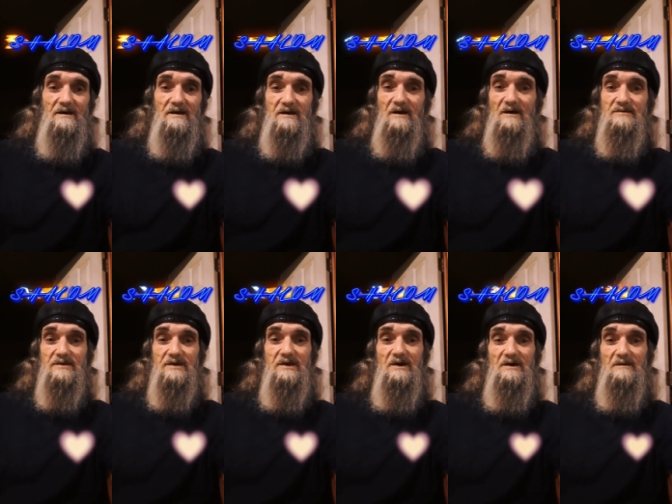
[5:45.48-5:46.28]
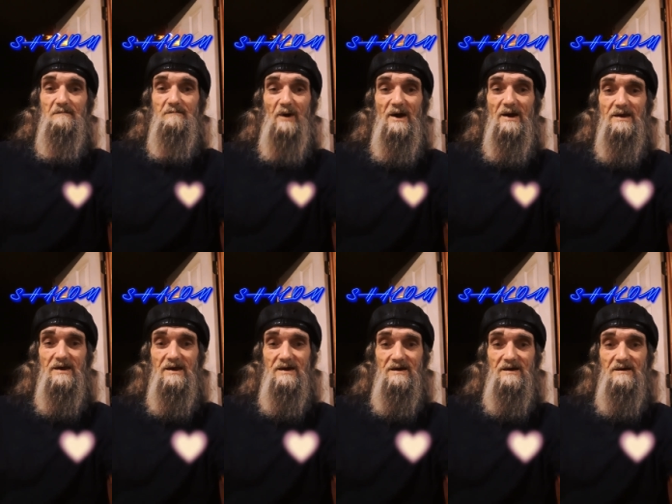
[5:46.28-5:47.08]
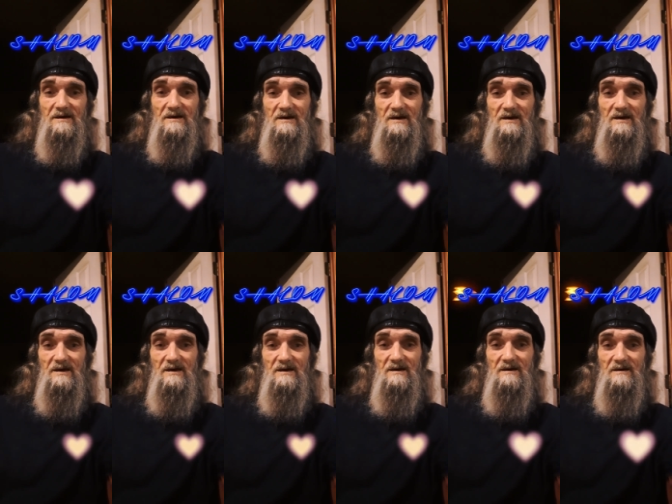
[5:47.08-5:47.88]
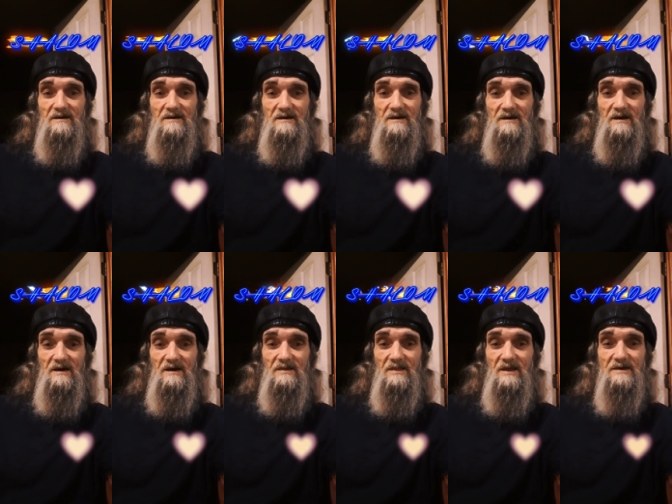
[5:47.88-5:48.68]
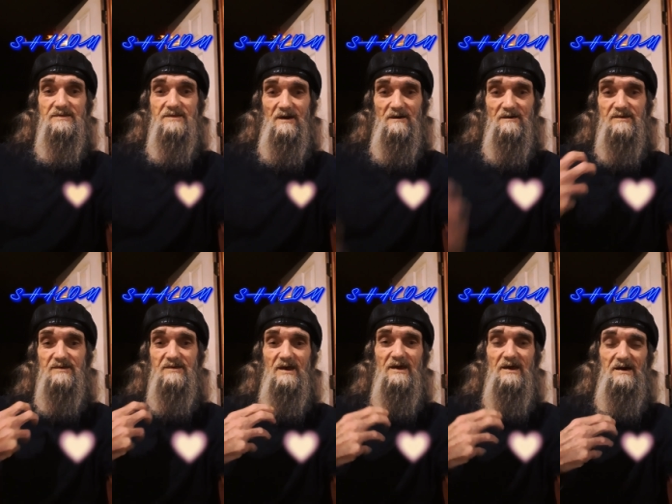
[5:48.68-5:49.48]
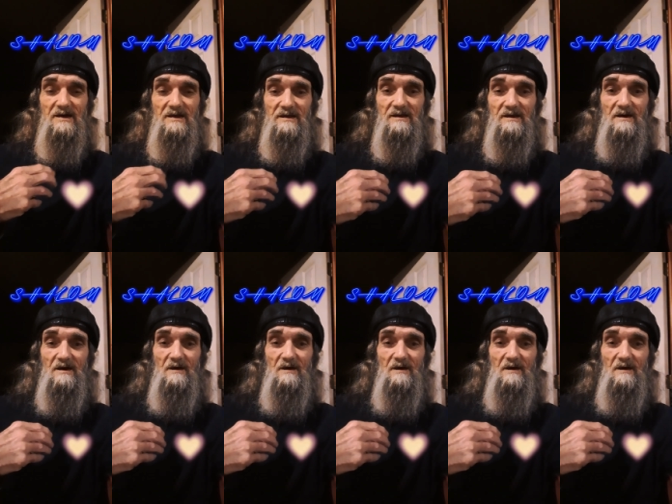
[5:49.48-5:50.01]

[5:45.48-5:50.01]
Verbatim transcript: because uh, he couldn't pay it. And that's our sin.